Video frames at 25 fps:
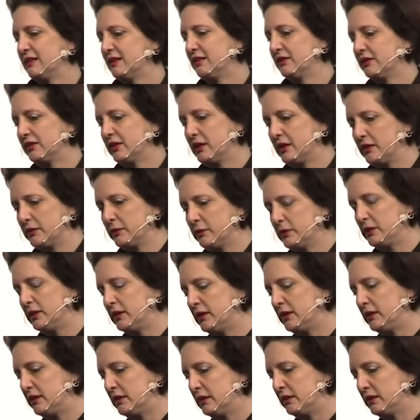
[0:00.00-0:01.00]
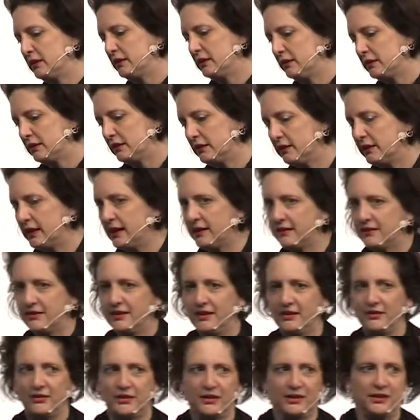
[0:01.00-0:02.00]
I was like, well, that's
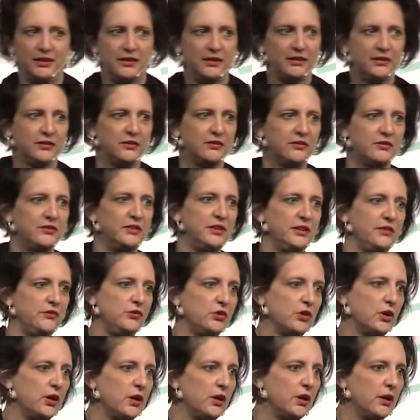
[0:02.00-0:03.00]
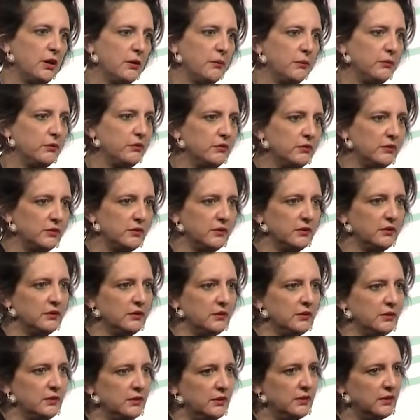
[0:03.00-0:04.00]
easy. Steve Jobs
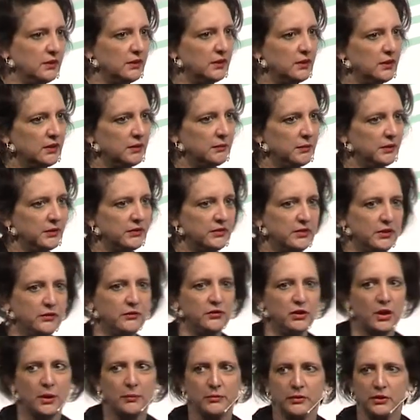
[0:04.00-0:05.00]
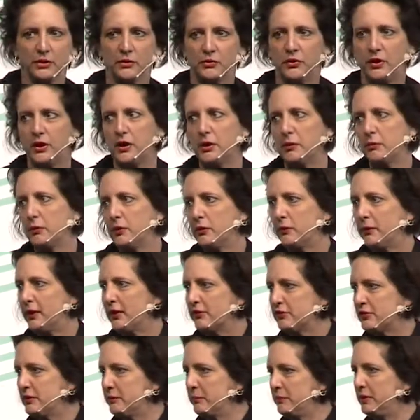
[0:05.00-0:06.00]
and Steve Jobs, incredible,
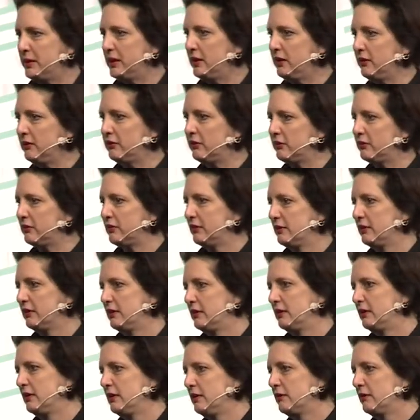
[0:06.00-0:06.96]
rest in peace.